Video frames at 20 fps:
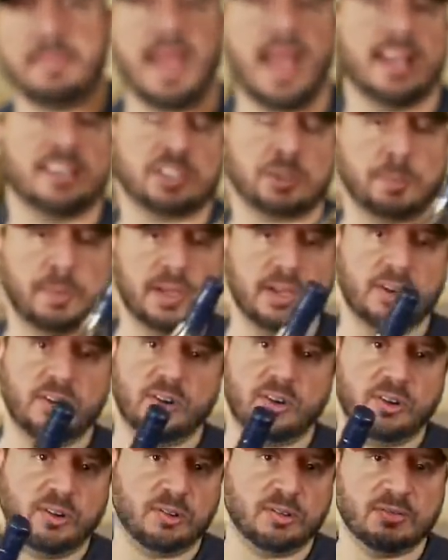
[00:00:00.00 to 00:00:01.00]
mash
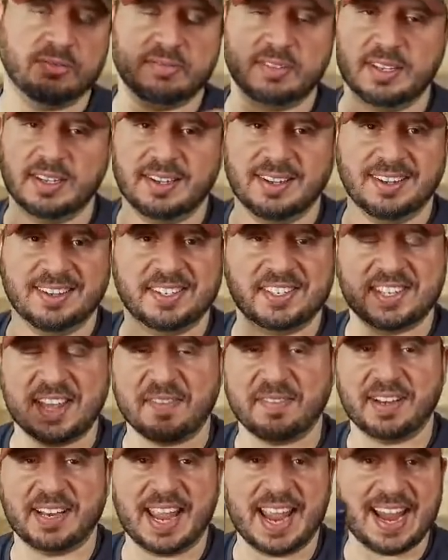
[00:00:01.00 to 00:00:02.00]
bill,
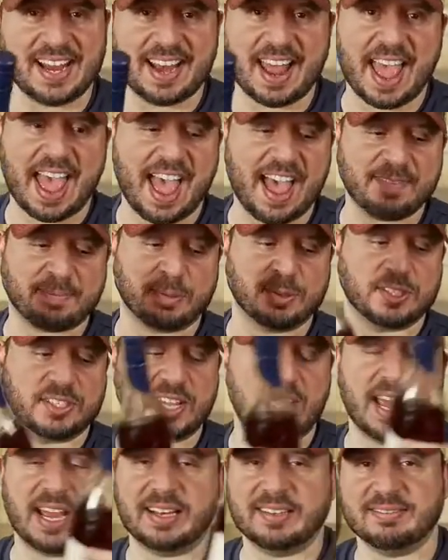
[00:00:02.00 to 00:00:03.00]

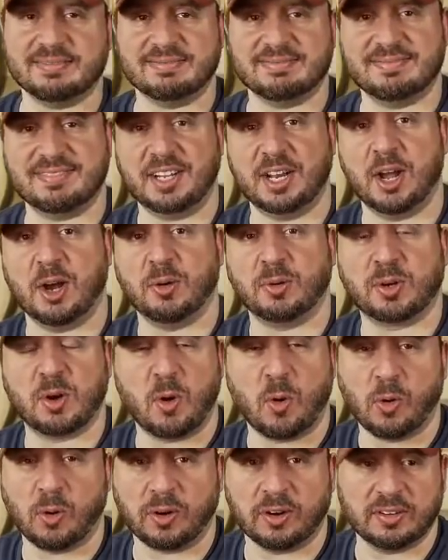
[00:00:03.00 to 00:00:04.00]
78.5%, you know,
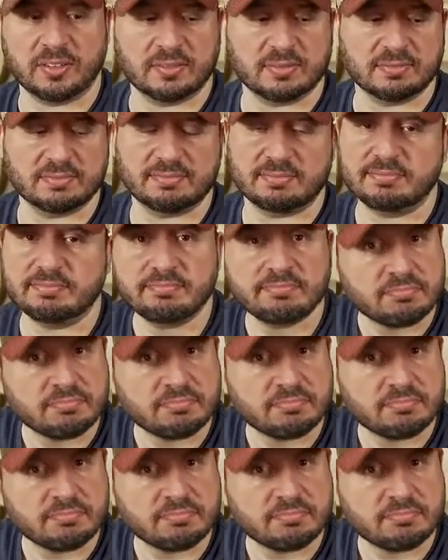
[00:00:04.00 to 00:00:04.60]
corn,